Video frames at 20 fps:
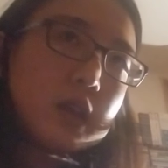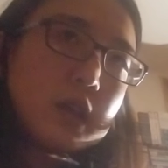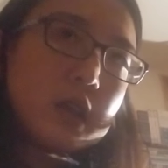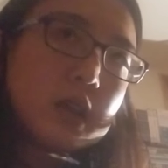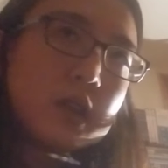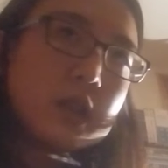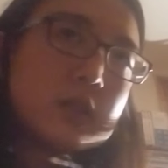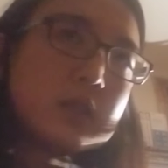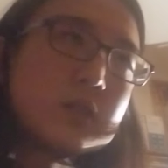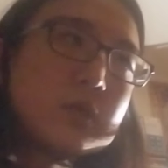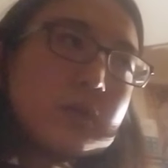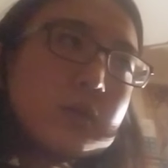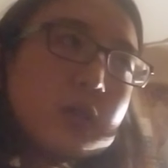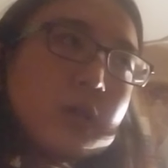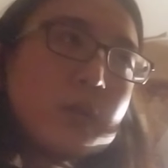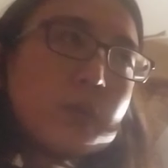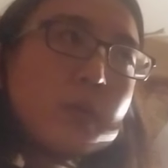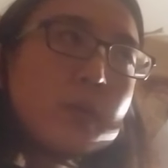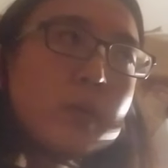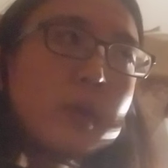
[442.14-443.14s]
It's a
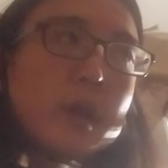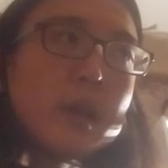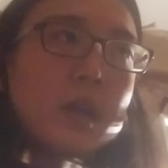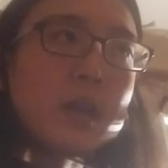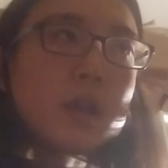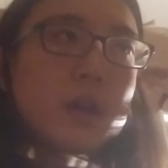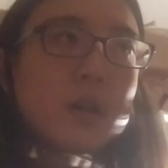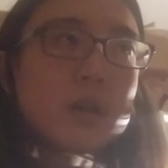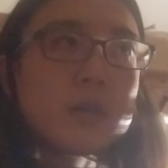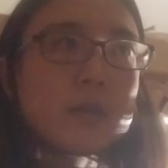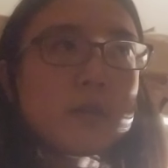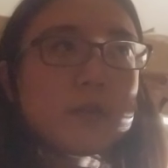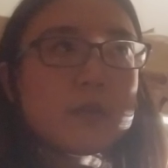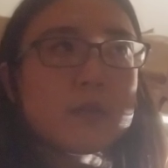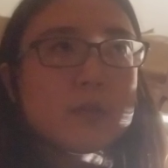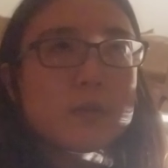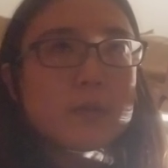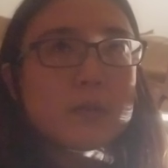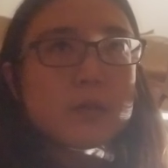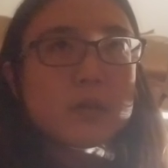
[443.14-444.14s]
way of
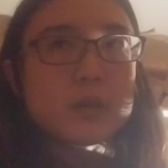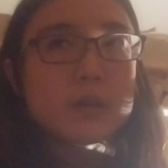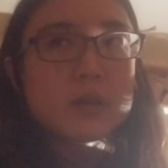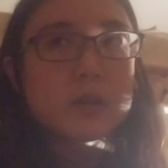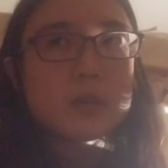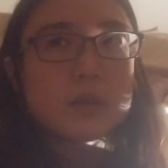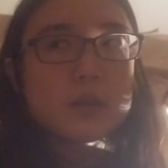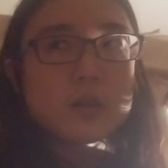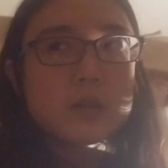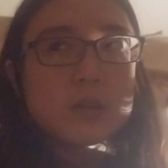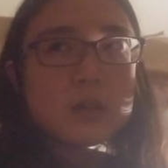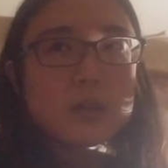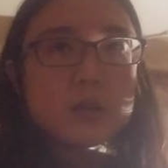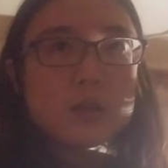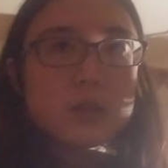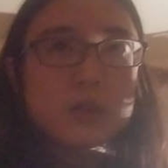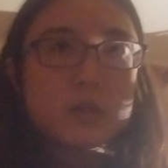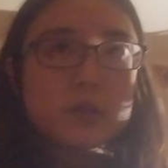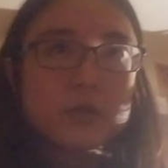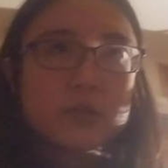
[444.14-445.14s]

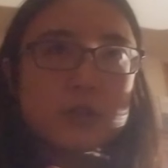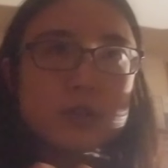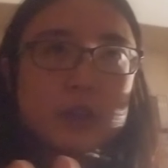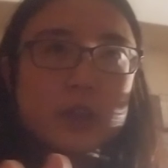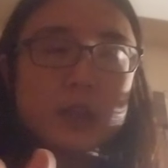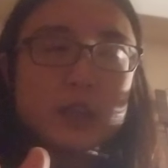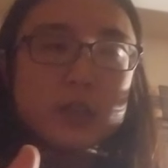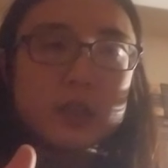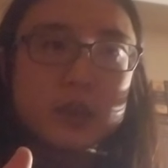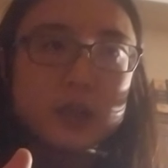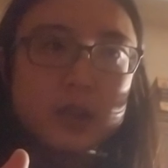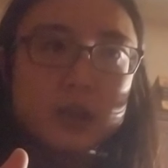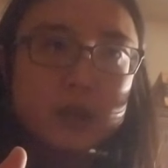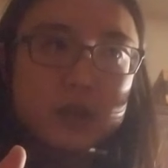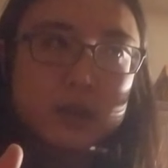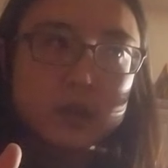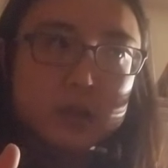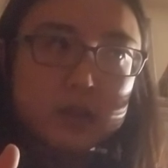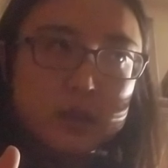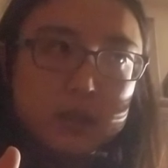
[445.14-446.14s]
creating
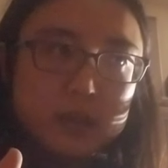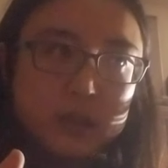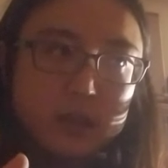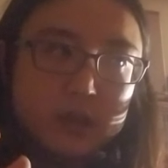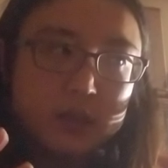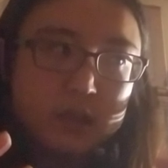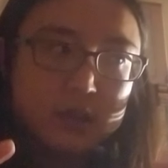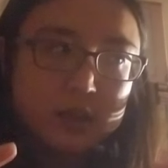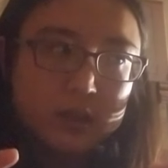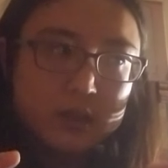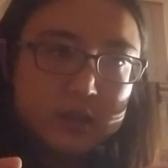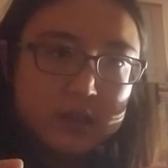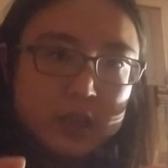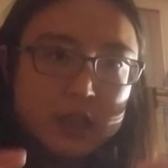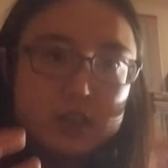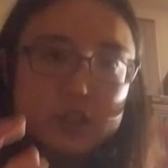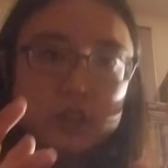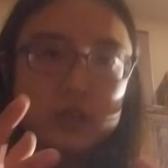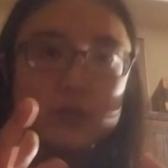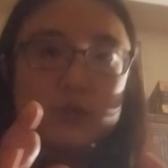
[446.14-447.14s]
a
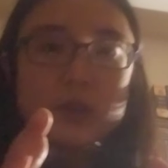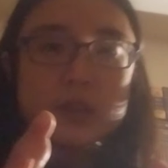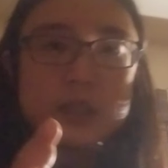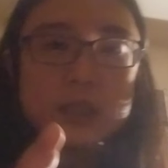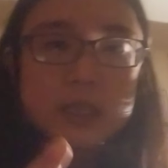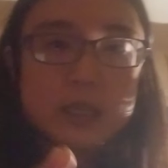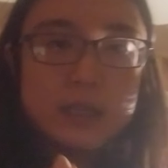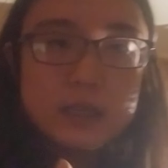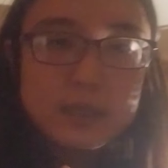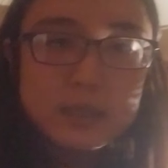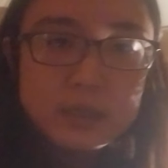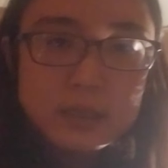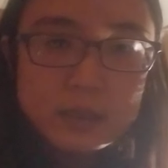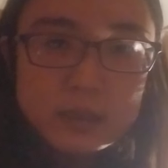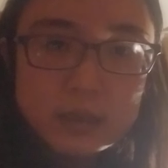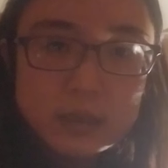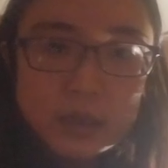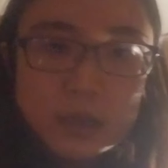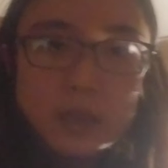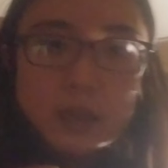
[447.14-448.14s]
tension release,
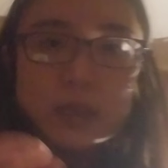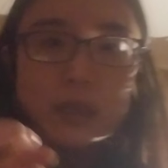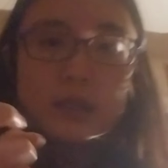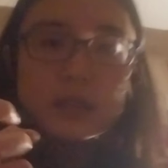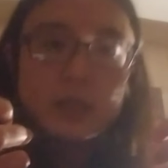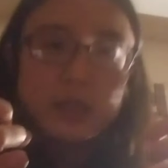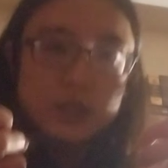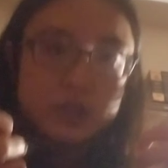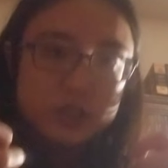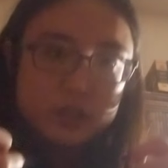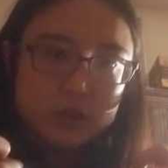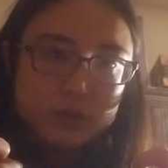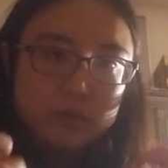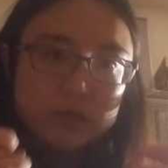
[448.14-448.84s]
tension